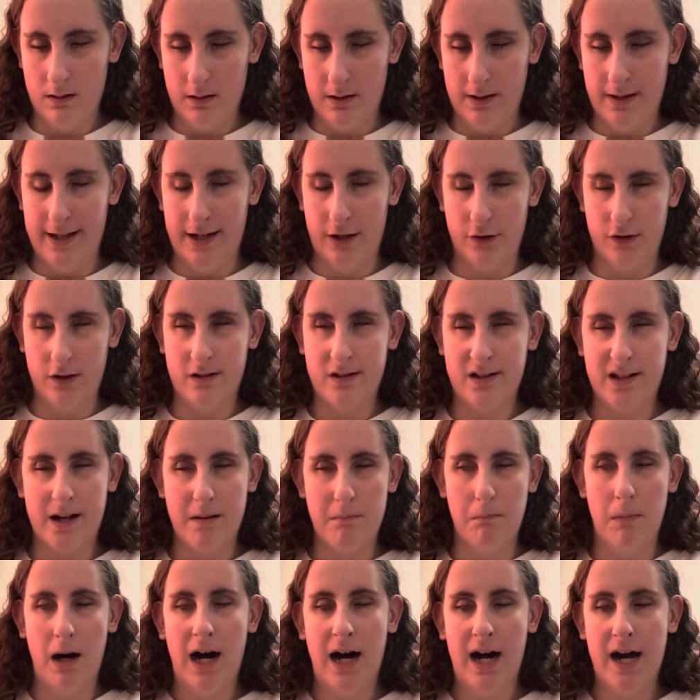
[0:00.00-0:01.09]
Now to say
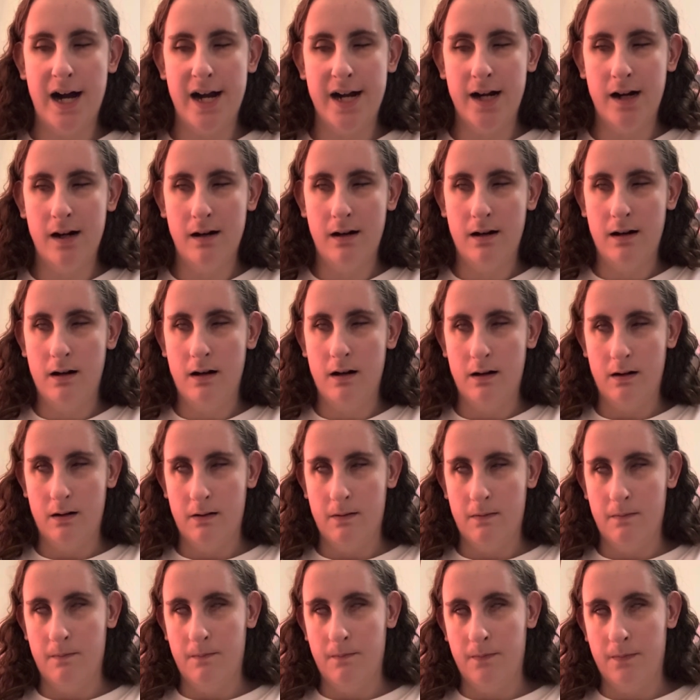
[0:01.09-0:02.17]
my,
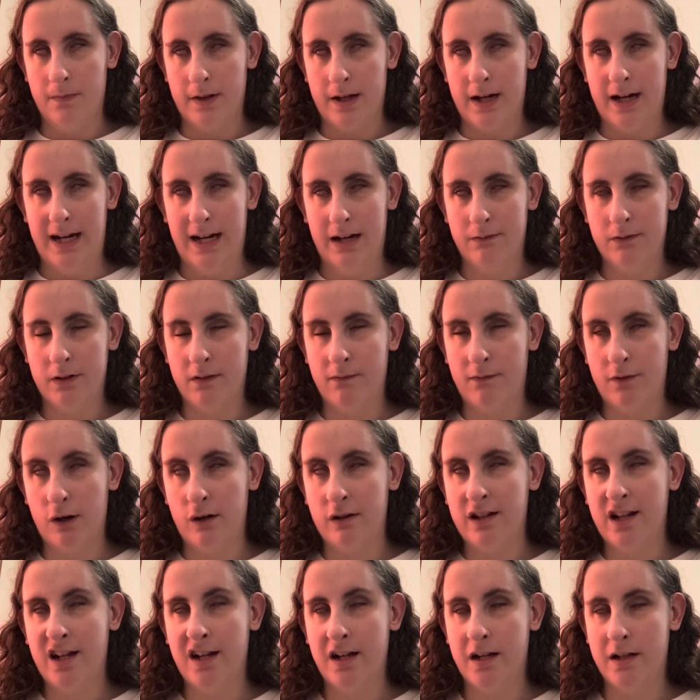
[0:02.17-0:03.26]
I have to
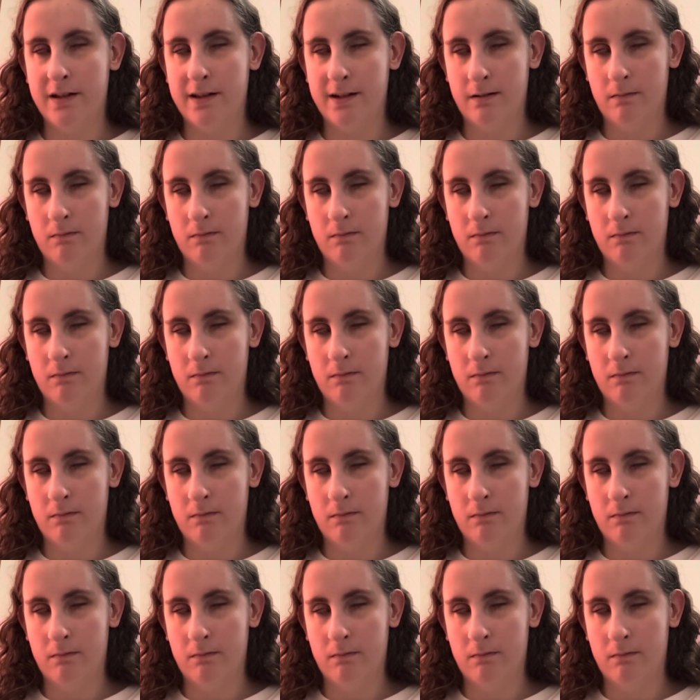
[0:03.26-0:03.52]
first hit